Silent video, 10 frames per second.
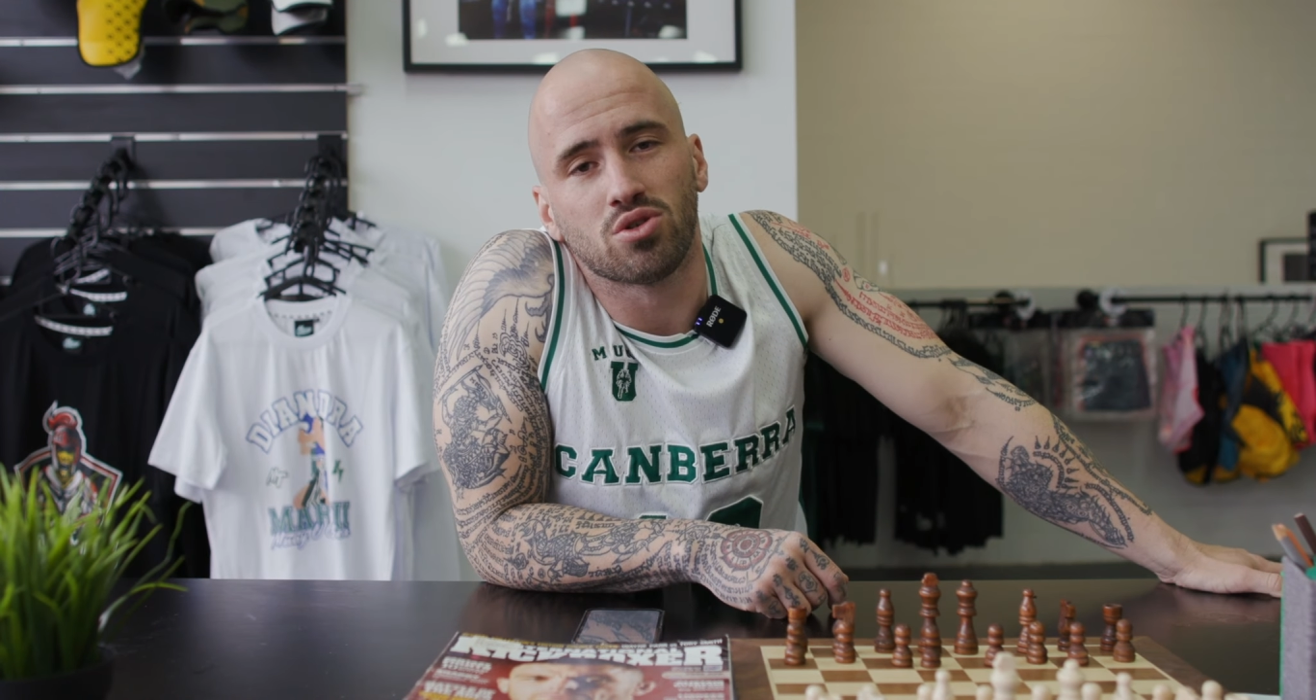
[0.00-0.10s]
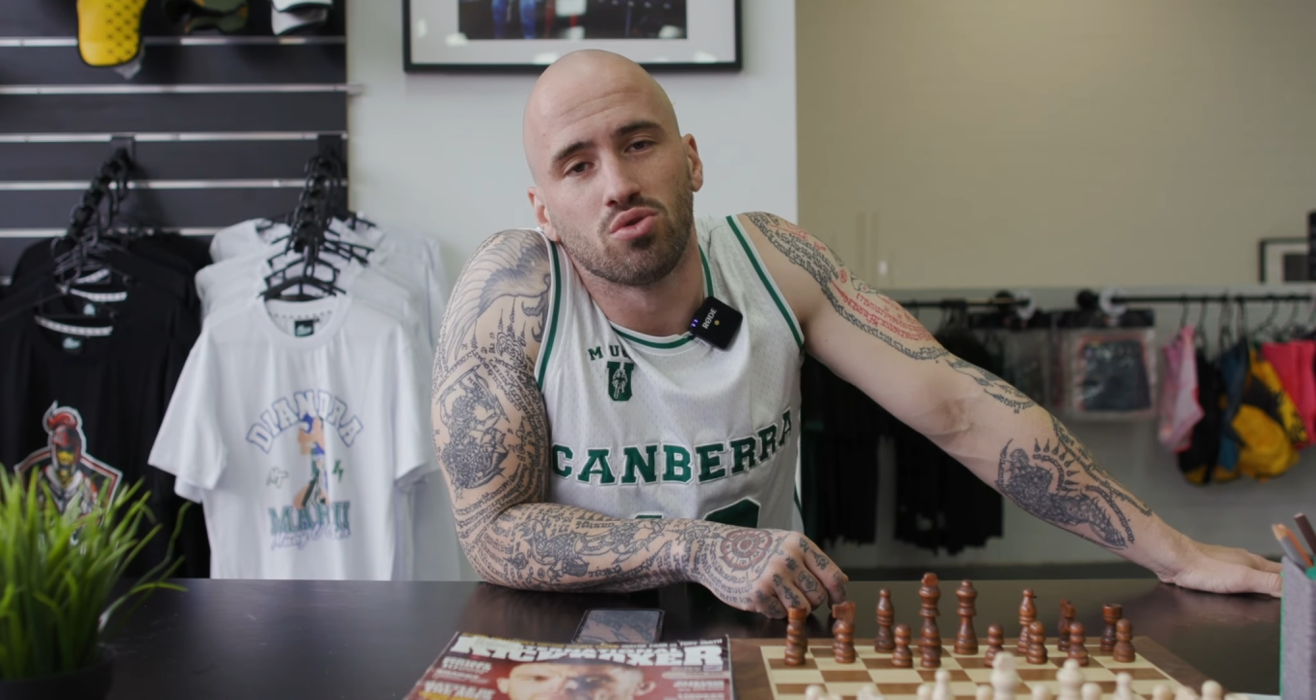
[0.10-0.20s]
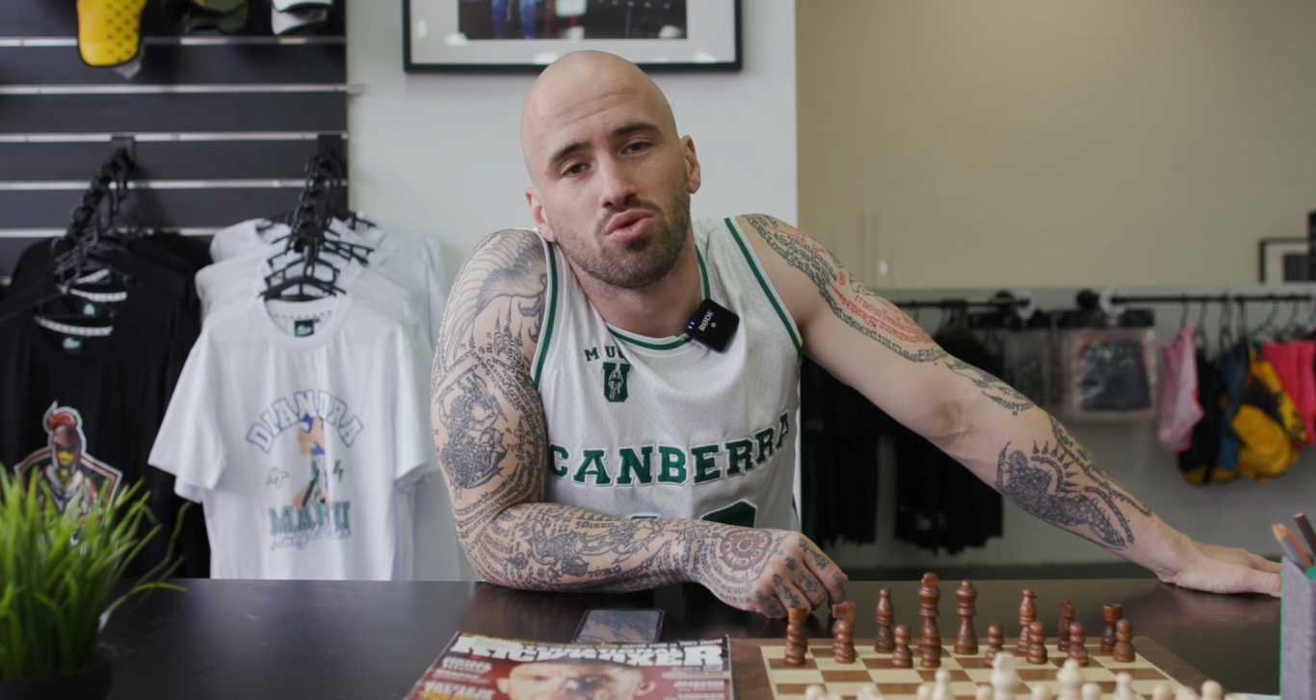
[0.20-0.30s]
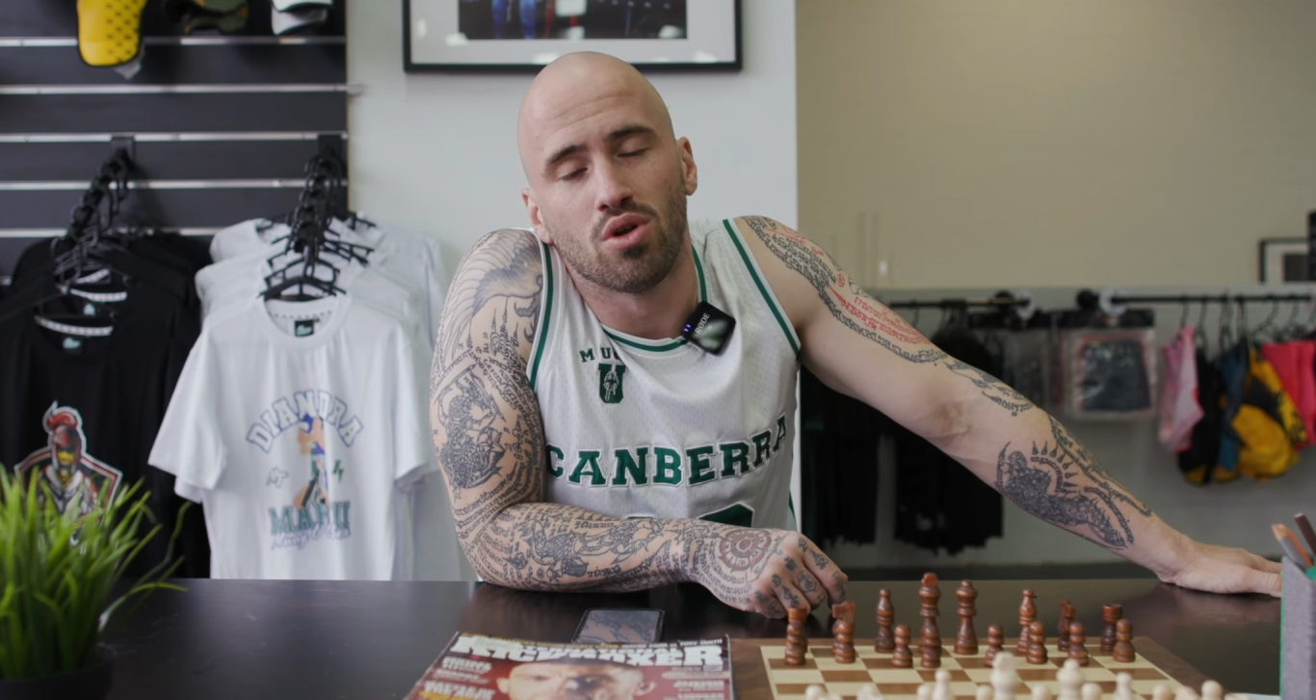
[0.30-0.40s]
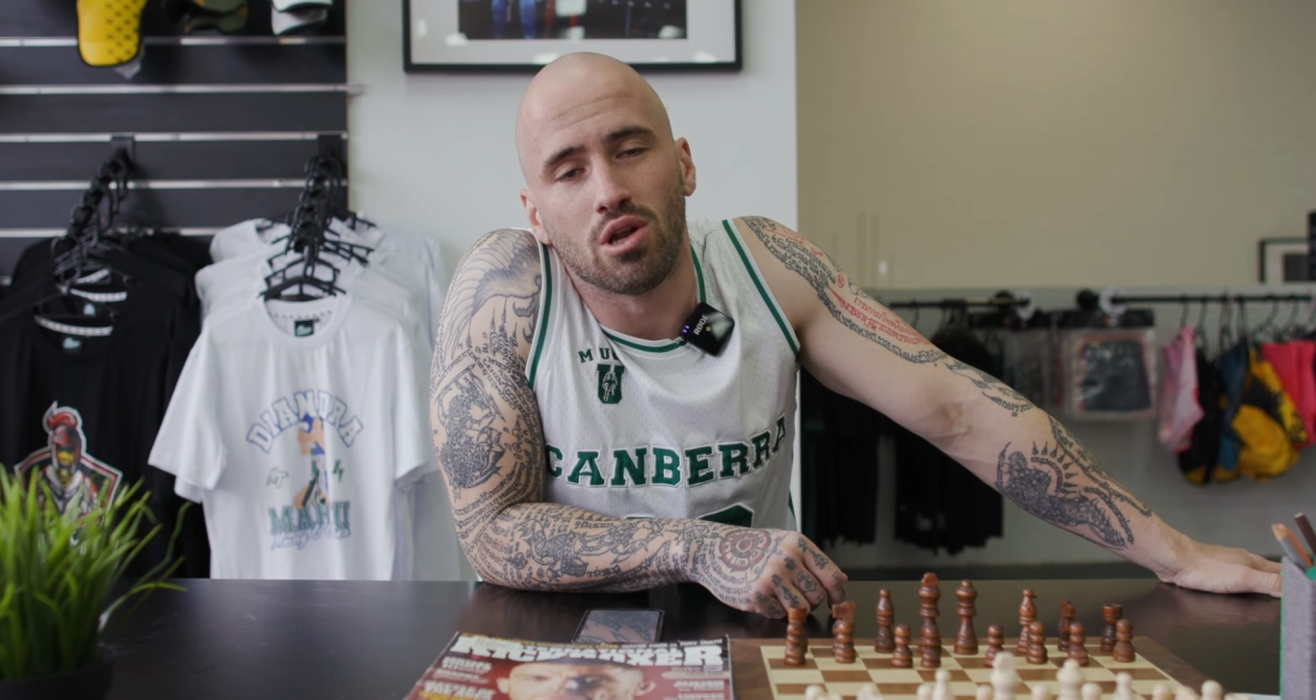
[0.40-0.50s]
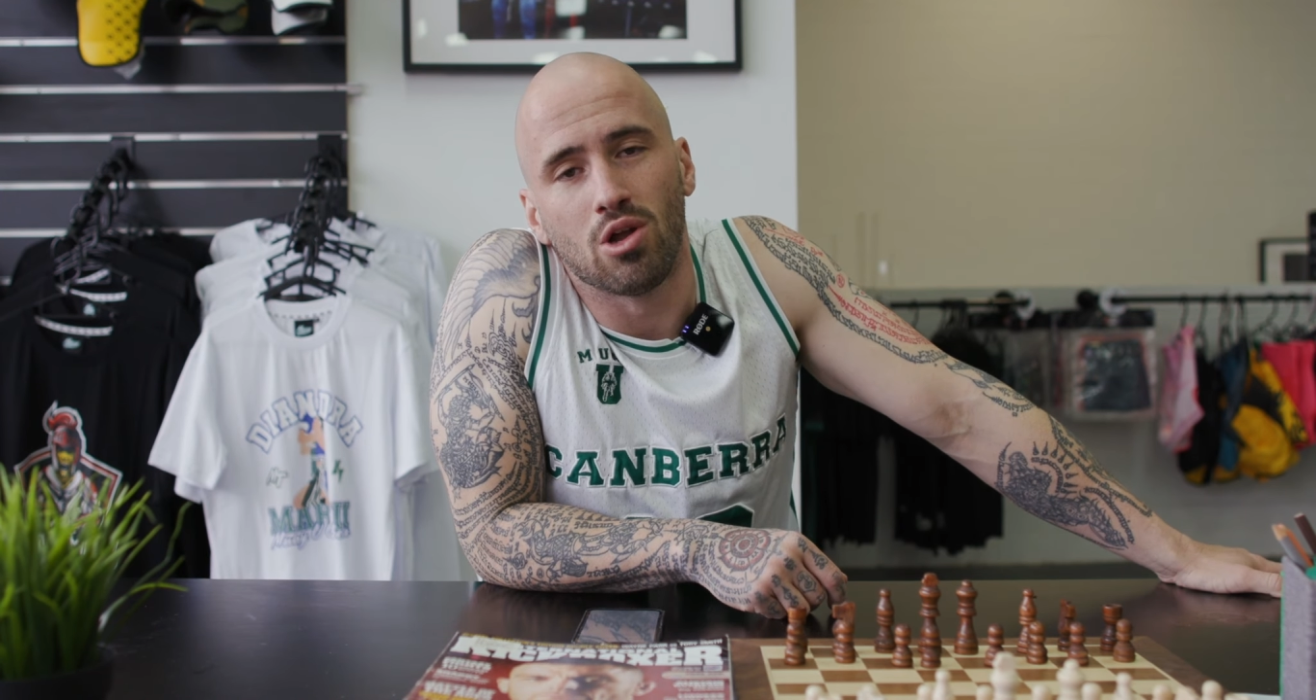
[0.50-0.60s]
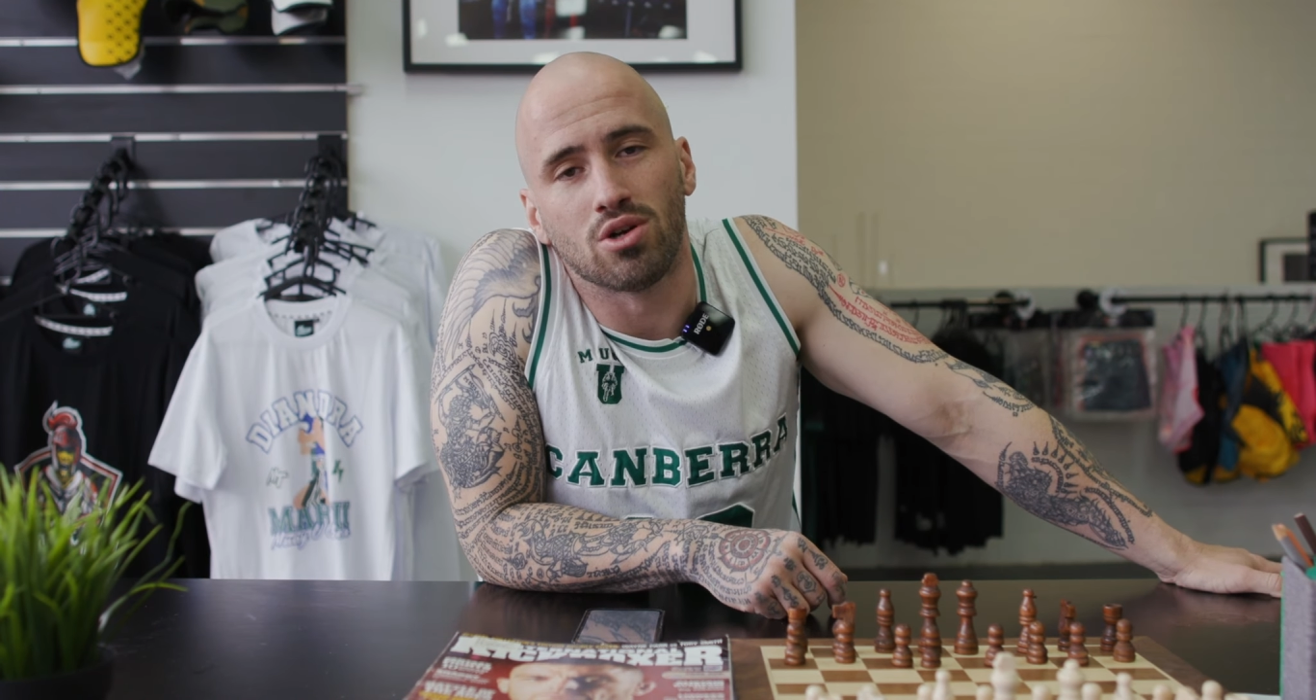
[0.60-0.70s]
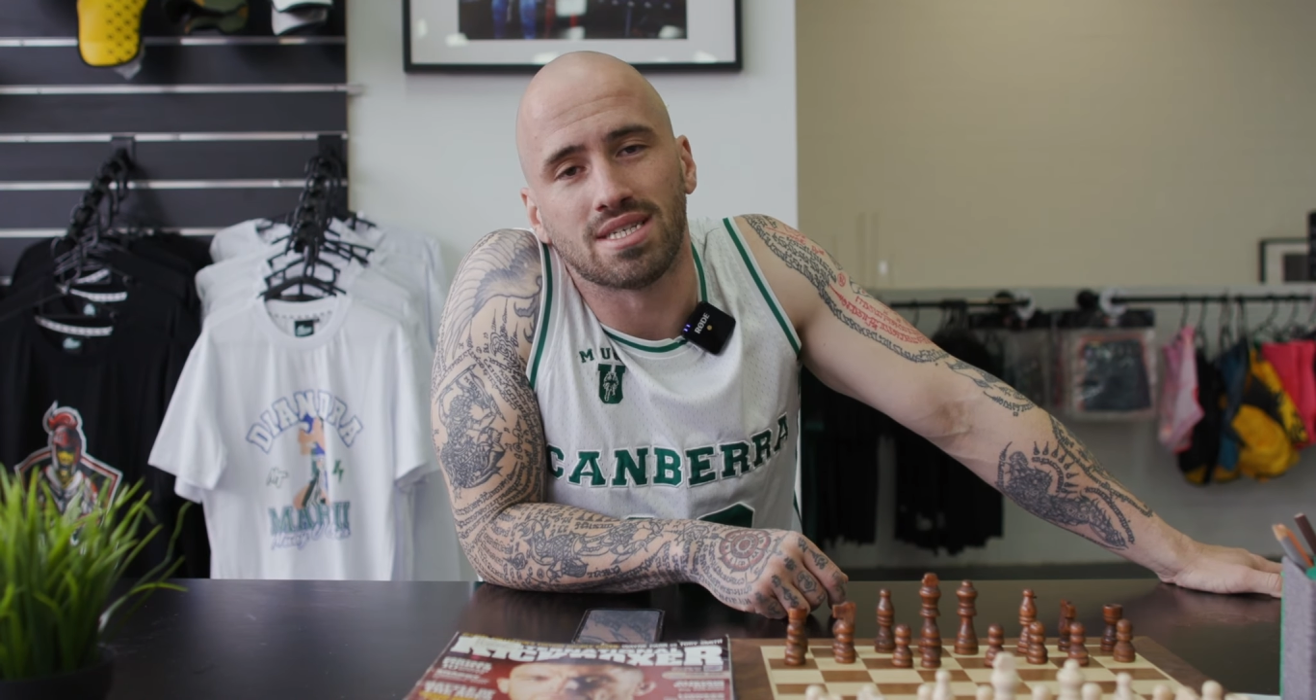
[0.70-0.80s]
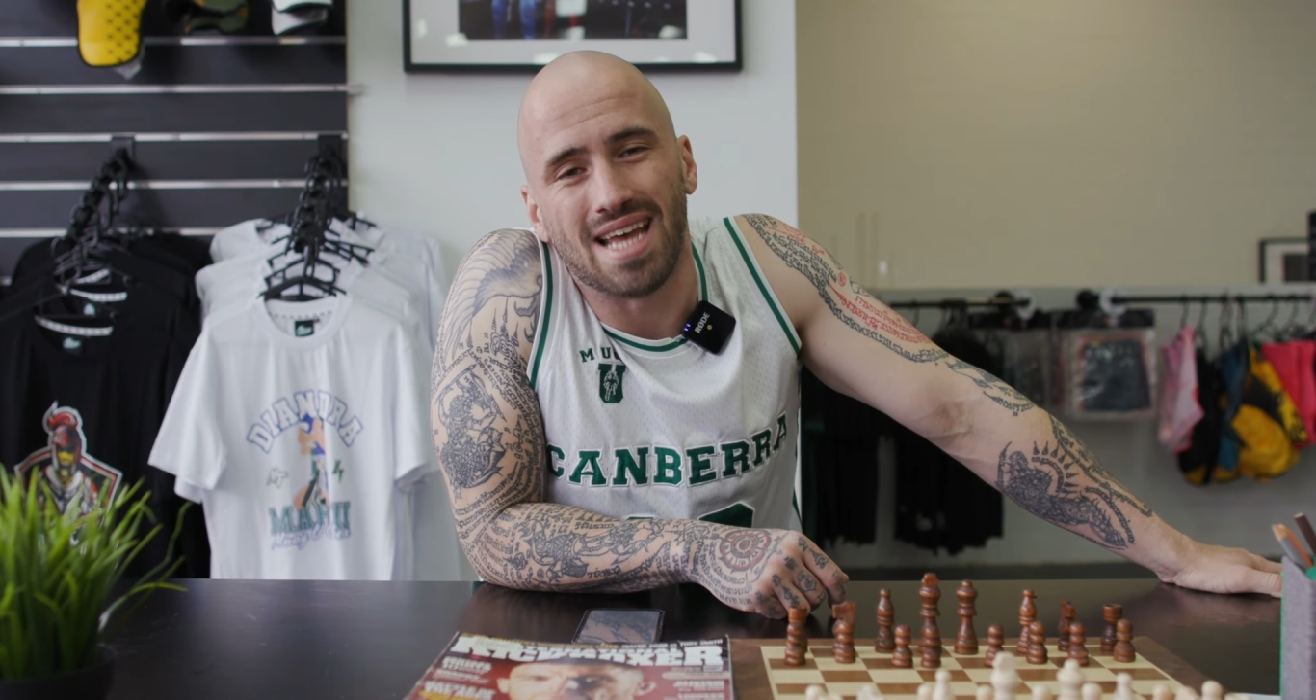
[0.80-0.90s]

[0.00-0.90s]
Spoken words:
to Los